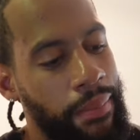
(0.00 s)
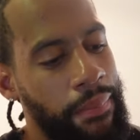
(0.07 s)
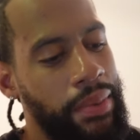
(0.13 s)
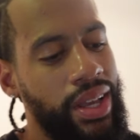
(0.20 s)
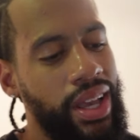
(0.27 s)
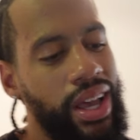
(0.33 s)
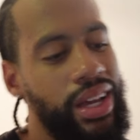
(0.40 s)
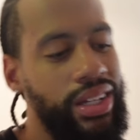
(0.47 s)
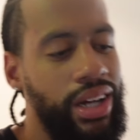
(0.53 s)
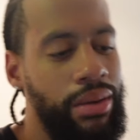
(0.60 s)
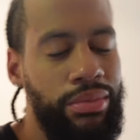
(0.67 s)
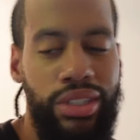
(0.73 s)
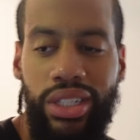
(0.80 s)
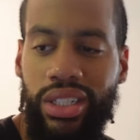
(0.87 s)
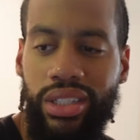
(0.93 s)
but yeah, I'm
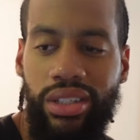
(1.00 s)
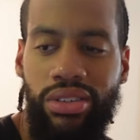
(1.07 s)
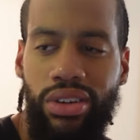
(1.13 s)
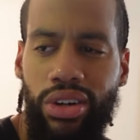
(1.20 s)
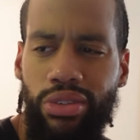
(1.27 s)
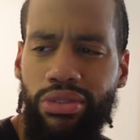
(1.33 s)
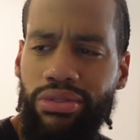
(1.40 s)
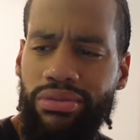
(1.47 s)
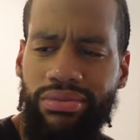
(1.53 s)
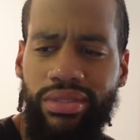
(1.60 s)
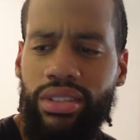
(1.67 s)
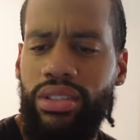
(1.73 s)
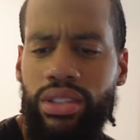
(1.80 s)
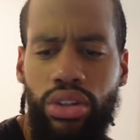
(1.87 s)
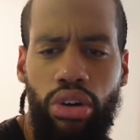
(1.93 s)
gonna just, you know,
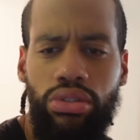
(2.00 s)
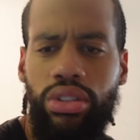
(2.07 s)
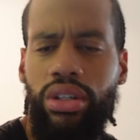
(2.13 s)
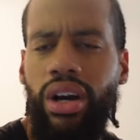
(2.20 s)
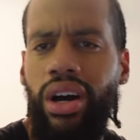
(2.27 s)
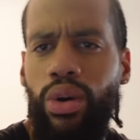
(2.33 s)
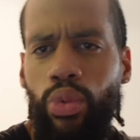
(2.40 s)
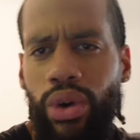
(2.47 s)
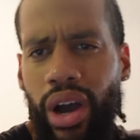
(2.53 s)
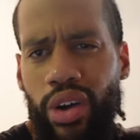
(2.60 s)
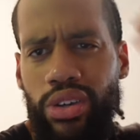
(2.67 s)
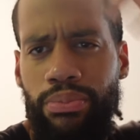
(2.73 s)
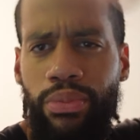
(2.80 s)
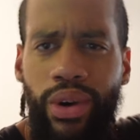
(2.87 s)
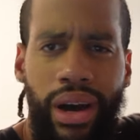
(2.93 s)
talk to y'all where, I,
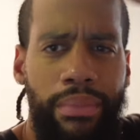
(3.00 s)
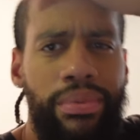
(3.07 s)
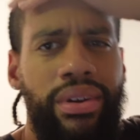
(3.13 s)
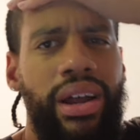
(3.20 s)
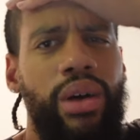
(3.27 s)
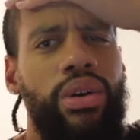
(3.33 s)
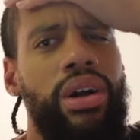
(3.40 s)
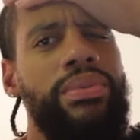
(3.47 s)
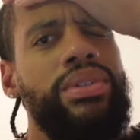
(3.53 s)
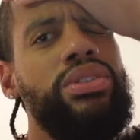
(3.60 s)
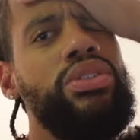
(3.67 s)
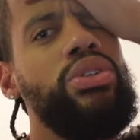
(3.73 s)
where I've been at, what I've been